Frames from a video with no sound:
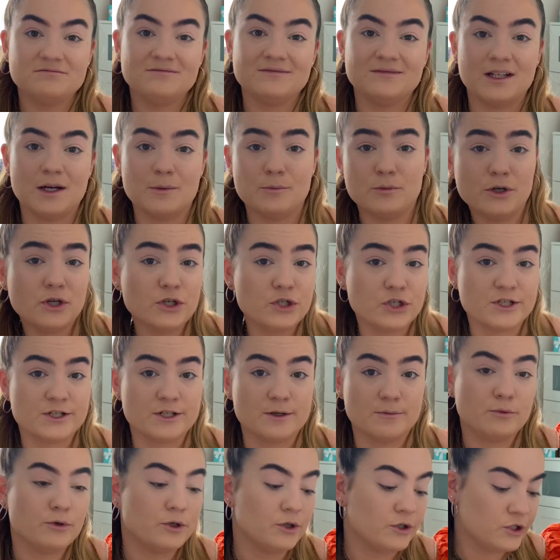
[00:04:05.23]
a brush is a
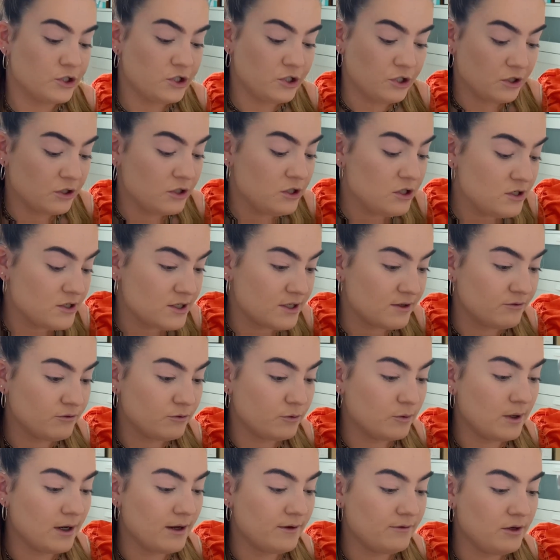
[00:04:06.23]
brush. You can use it for
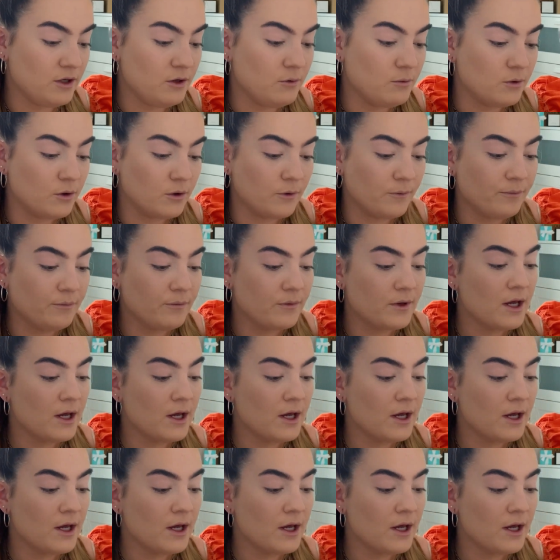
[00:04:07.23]
whatever you want.